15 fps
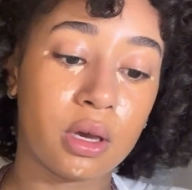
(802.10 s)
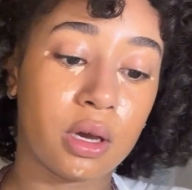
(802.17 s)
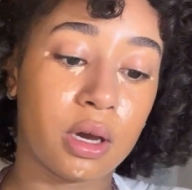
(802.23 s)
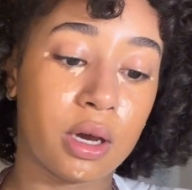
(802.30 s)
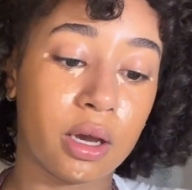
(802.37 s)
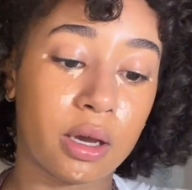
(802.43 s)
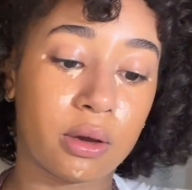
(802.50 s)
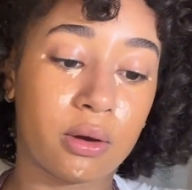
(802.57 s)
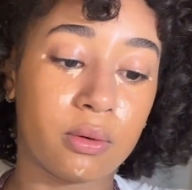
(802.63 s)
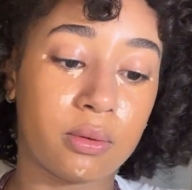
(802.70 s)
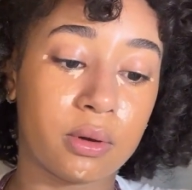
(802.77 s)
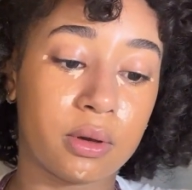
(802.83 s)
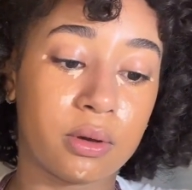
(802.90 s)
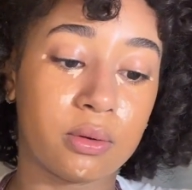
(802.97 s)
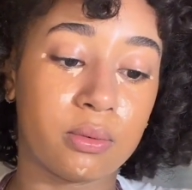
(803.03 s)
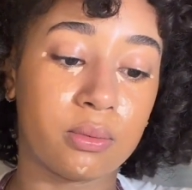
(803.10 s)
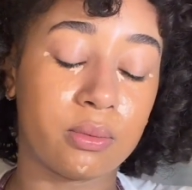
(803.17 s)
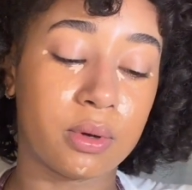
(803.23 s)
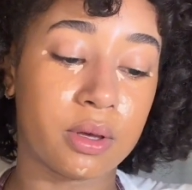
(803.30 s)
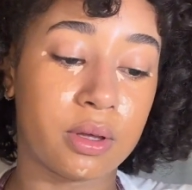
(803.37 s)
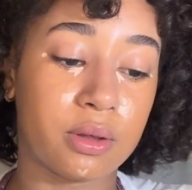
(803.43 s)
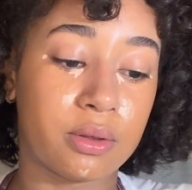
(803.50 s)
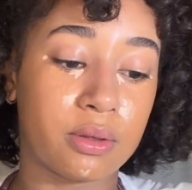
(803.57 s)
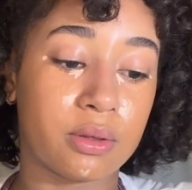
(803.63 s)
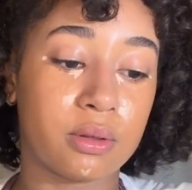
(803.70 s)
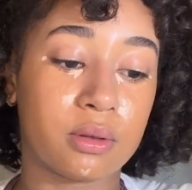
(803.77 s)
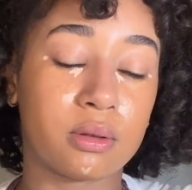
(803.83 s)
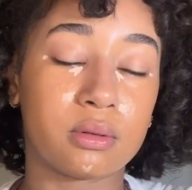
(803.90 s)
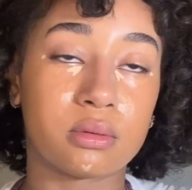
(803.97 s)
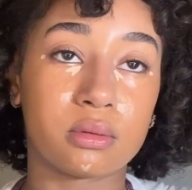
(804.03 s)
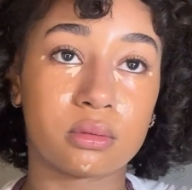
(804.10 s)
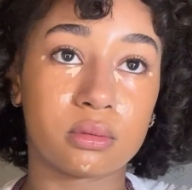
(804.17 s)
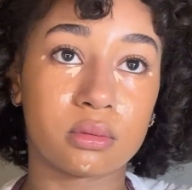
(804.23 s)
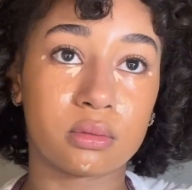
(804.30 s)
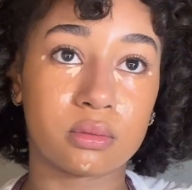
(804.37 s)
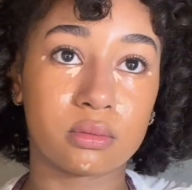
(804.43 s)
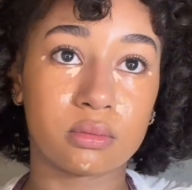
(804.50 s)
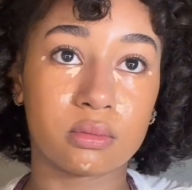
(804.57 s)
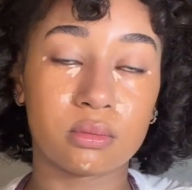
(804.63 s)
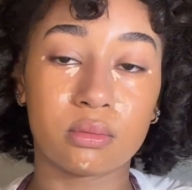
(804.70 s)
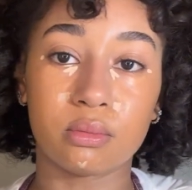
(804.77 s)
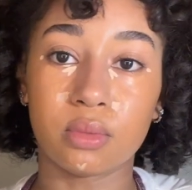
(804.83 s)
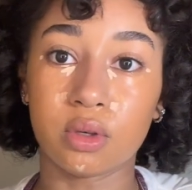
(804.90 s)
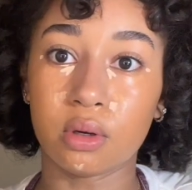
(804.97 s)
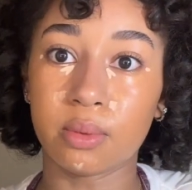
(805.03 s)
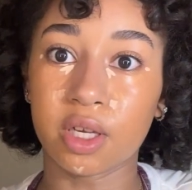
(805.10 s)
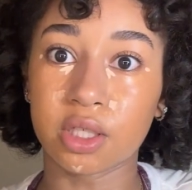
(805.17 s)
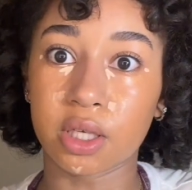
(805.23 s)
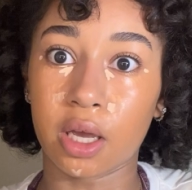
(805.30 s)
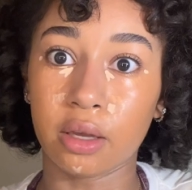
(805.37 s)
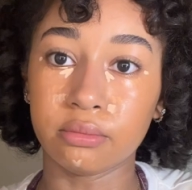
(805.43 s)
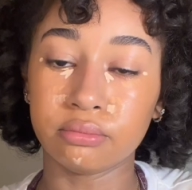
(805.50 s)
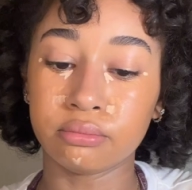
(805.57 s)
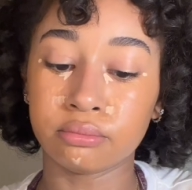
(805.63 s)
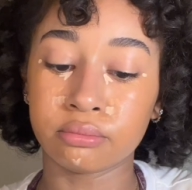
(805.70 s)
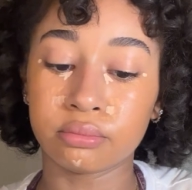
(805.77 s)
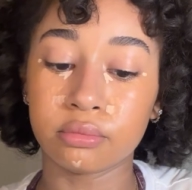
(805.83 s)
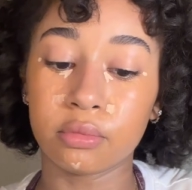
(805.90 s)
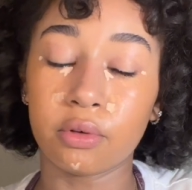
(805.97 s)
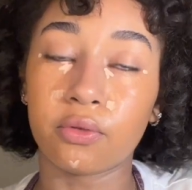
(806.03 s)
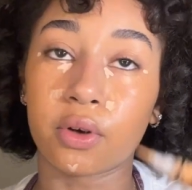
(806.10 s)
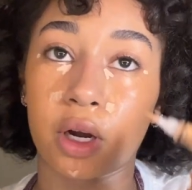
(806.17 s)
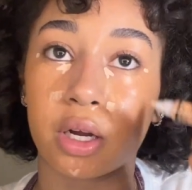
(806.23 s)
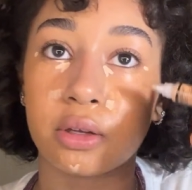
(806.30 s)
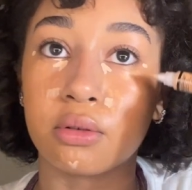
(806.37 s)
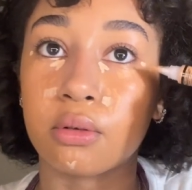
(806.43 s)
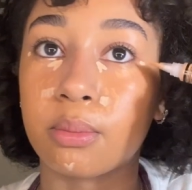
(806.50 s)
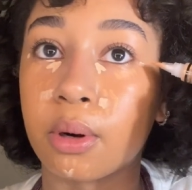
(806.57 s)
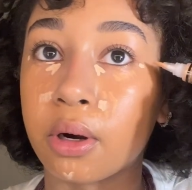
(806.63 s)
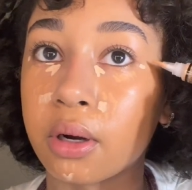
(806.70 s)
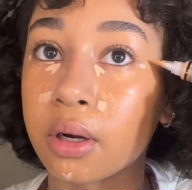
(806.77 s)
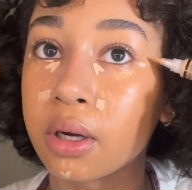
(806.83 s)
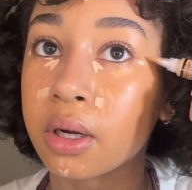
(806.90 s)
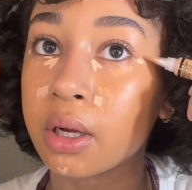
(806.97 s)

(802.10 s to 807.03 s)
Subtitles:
I go in with Pure Beige again. Forgot to do a part.